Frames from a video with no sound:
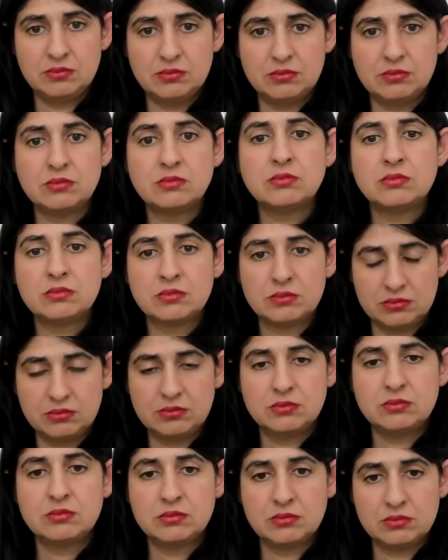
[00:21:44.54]

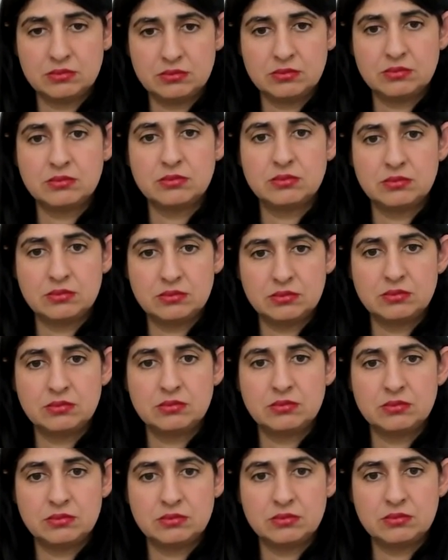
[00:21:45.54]

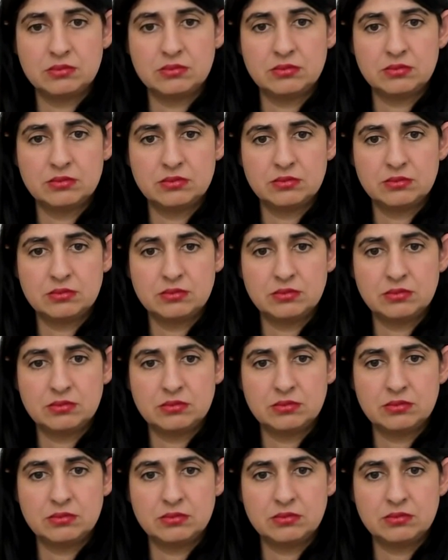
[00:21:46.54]

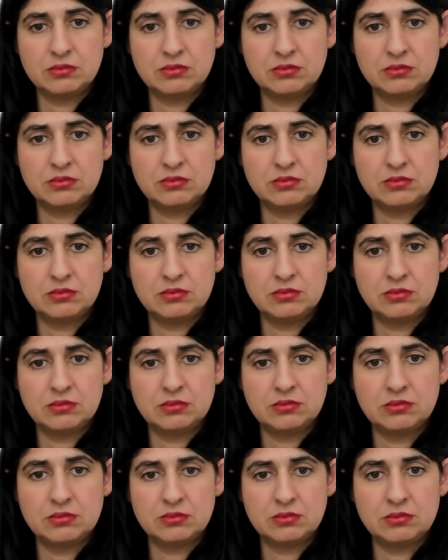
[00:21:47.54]

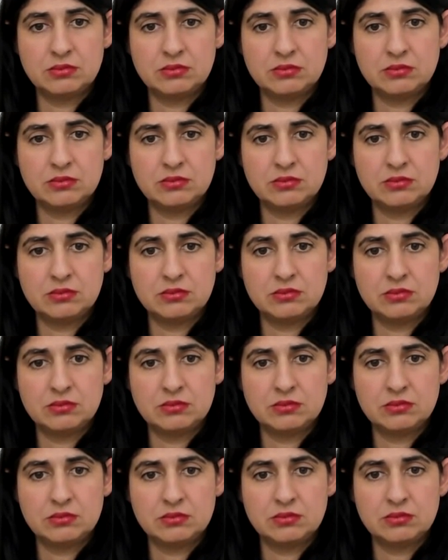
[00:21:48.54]

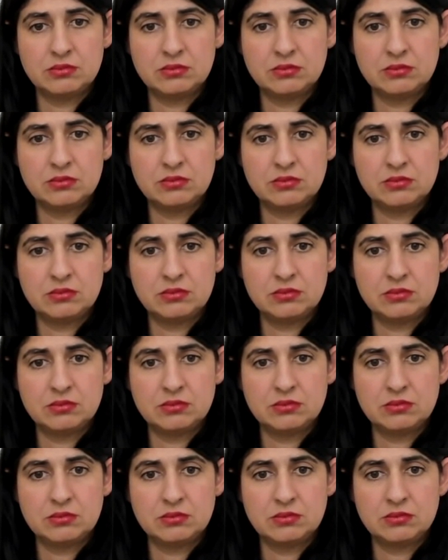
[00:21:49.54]

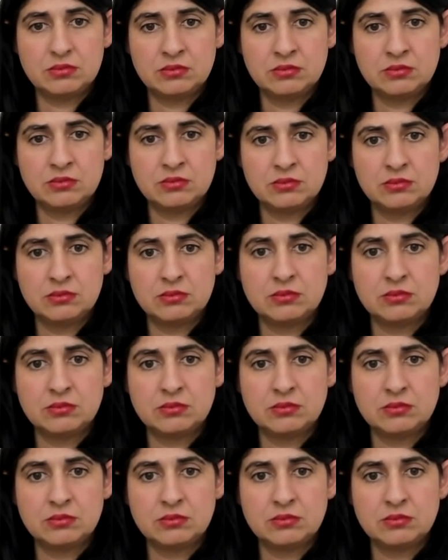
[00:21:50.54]
No words are spoken by the person on screen.